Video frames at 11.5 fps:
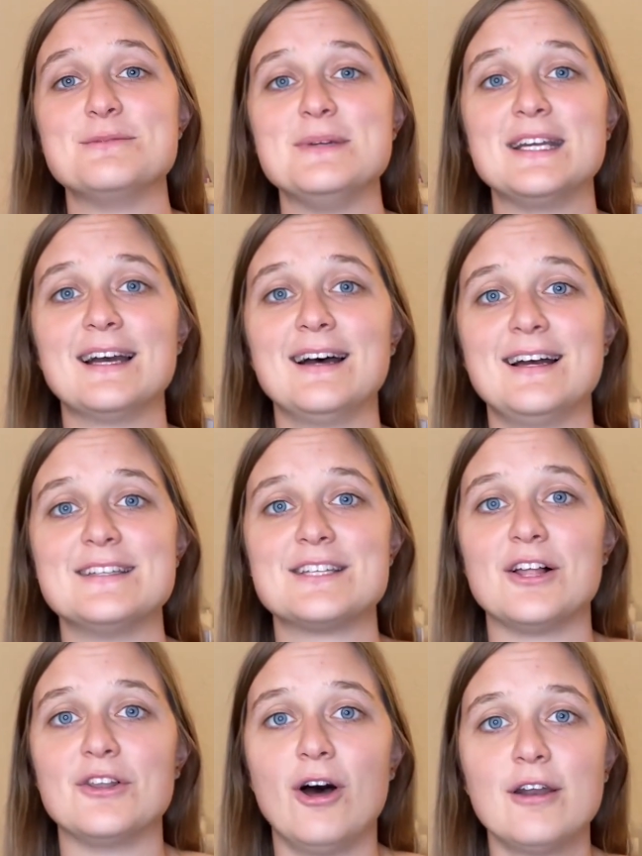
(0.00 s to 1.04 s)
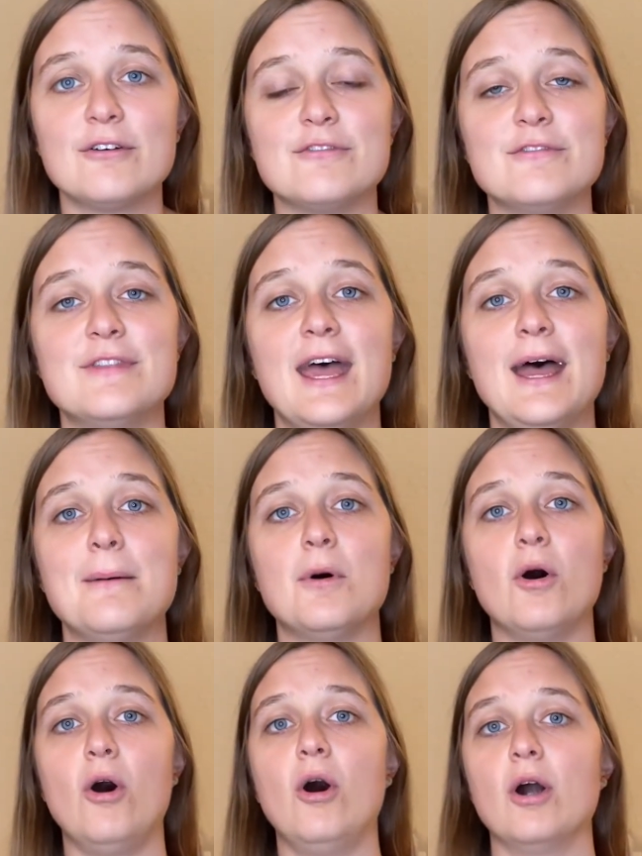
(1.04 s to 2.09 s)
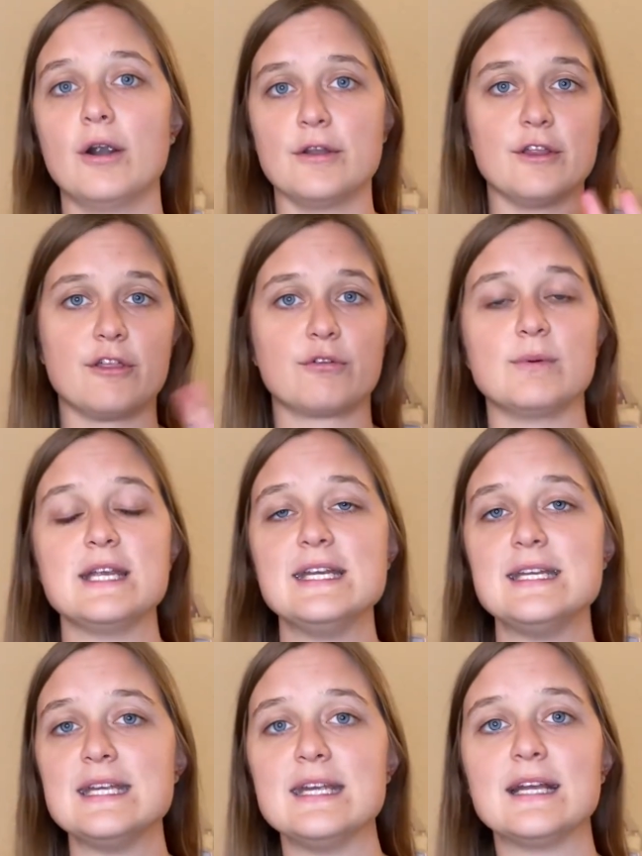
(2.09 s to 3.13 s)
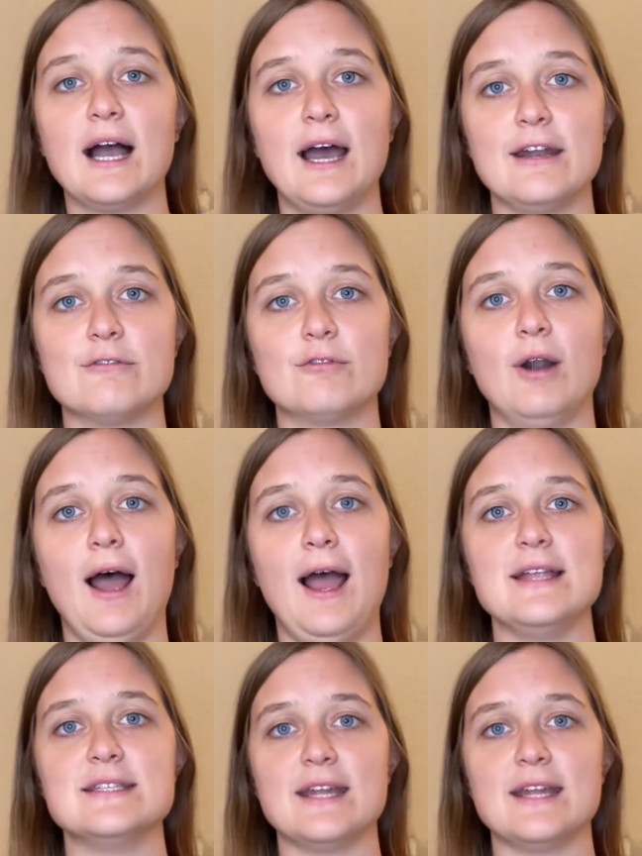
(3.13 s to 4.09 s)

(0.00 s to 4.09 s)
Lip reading: because a lot of them are the 3D kind of rides,